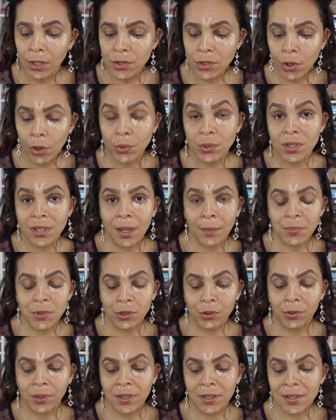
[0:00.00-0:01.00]
So step
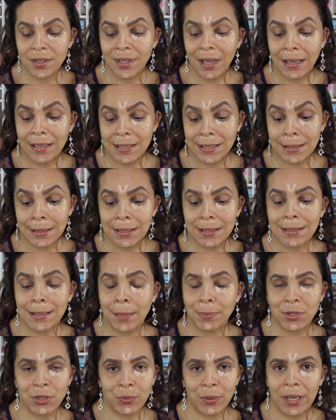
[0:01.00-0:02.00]
3,
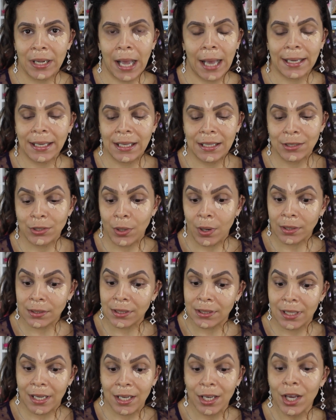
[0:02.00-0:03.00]
I can't talk
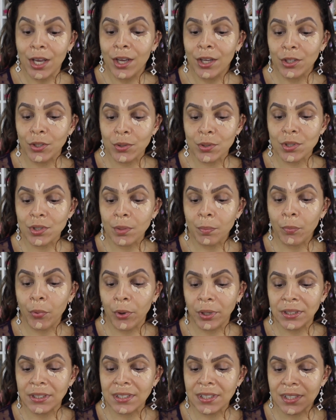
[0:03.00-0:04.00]
today. Use the
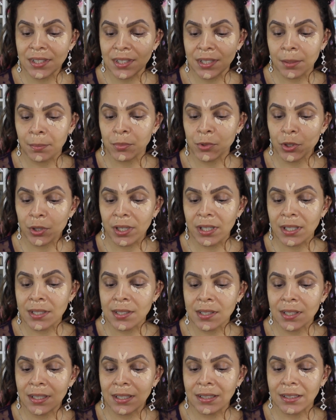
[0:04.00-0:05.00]
pointed tip to
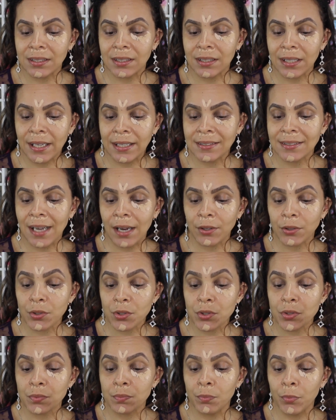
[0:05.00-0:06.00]
easily lay down a
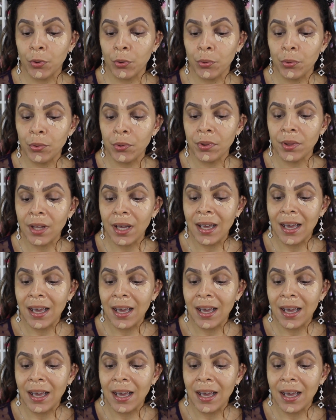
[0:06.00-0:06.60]
smooth